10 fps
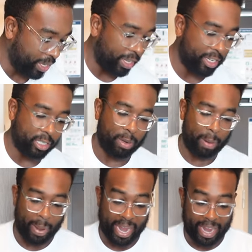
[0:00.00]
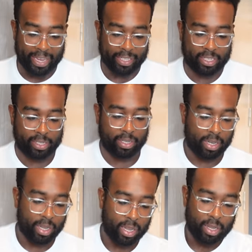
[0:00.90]
Alyssa put pants
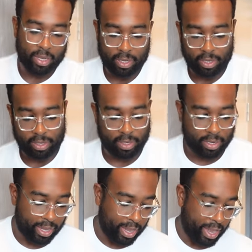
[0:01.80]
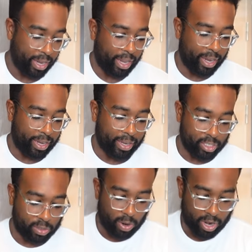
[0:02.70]
and like a
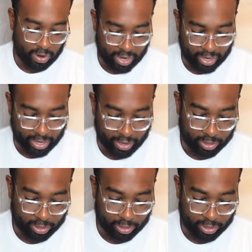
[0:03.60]
sweater in here.